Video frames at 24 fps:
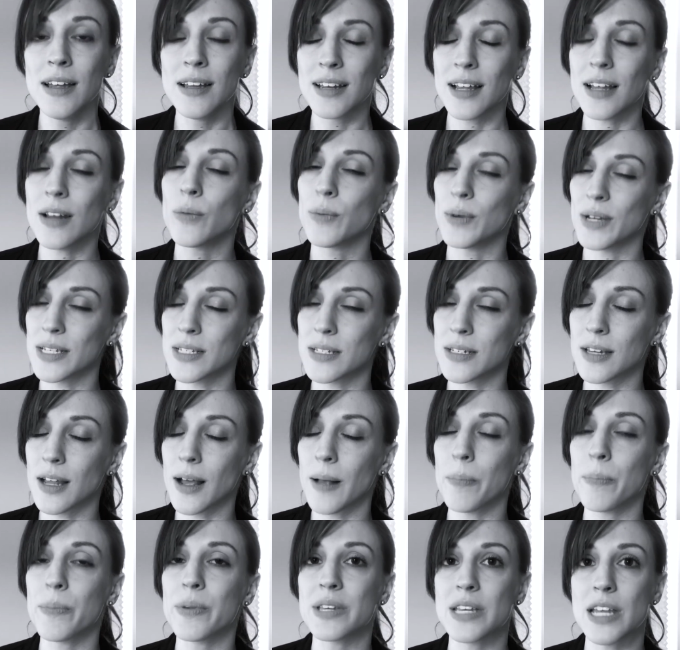not a waste of
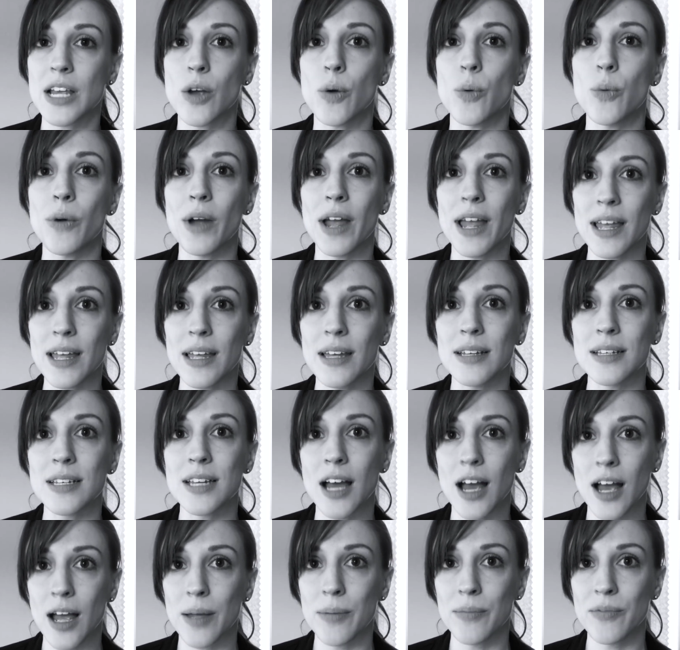time, but take away
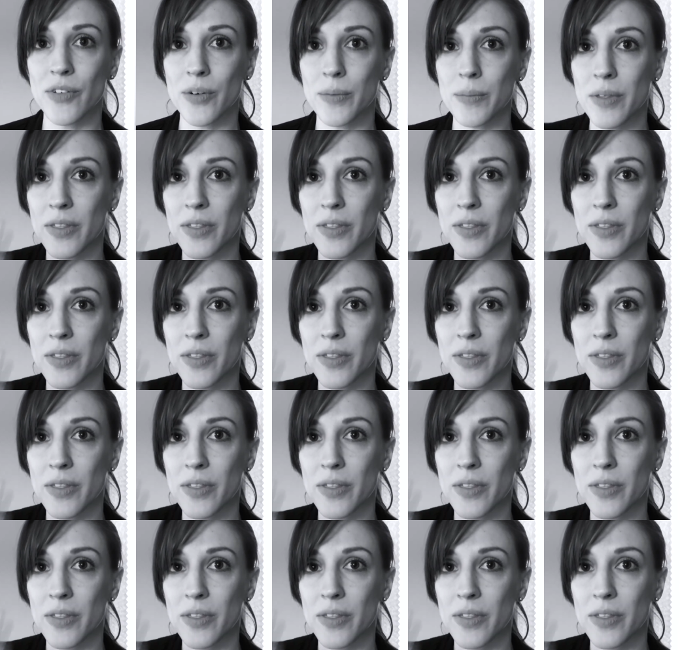time from